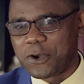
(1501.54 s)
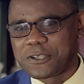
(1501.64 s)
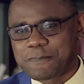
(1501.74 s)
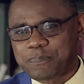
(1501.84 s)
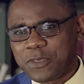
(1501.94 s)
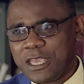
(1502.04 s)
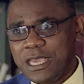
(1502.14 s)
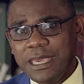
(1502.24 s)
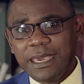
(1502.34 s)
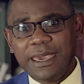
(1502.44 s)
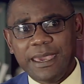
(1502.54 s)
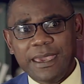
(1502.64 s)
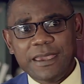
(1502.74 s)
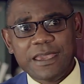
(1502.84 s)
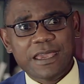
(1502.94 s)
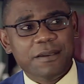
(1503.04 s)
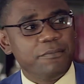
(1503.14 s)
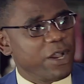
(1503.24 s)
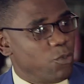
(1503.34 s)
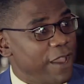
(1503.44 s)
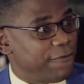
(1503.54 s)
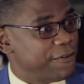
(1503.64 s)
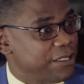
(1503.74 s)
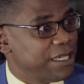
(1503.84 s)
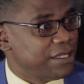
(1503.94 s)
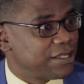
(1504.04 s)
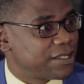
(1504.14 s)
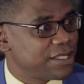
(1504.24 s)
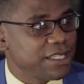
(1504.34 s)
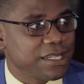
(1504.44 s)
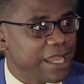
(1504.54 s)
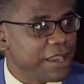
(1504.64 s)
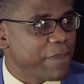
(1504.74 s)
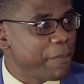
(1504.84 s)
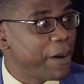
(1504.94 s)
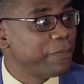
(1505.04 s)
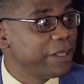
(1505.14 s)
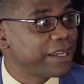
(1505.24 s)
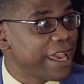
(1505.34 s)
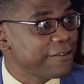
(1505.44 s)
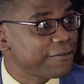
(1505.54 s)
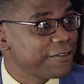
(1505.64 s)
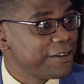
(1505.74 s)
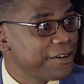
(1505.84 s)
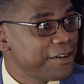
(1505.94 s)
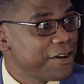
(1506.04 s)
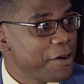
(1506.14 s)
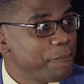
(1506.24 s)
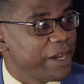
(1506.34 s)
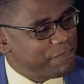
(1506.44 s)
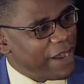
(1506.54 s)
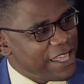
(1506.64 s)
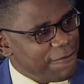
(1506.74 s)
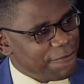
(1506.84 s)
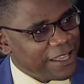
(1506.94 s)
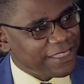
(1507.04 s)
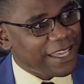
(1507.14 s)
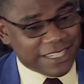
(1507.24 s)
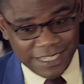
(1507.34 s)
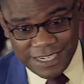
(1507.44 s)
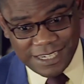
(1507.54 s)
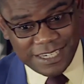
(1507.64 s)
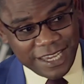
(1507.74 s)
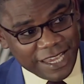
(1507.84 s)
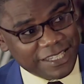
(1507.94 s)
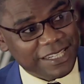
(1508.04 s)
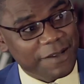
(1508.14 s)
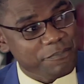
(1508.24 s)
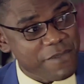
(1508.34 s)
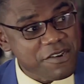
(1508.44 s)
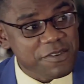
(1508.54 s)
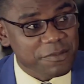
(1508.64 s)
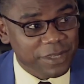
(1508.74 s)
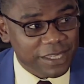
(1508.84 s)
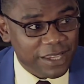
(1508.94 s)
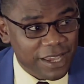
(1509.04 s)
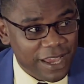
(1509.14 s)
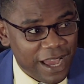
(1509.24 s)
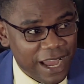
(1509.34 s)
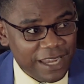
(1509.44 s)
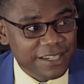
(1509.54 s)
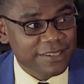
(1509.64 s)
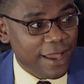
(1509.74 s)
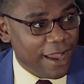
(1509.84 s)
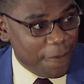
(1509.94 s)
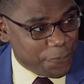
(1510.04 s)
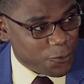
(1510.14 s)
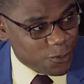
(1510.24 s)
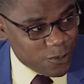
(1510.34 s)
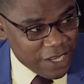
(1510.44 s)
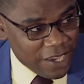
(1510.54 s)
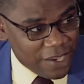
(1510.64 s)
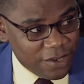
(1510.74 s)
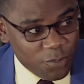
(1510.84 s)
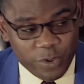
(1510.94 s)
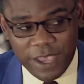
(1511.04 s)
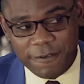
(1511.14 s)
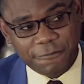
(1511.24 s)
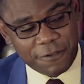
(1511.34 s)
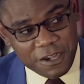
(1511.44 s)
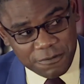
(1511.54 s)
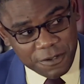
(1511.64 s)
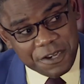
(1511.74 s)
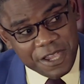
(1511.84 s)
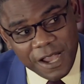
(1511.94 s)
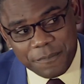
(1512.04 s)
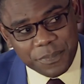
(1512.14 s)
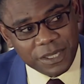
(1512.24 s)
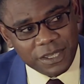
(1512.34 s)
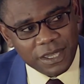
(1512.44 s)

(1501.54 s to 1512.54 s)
because my wife, indeed, she didn't like my public life. But by the fact that she ended up marrying me, and up to today, we are very, very happy.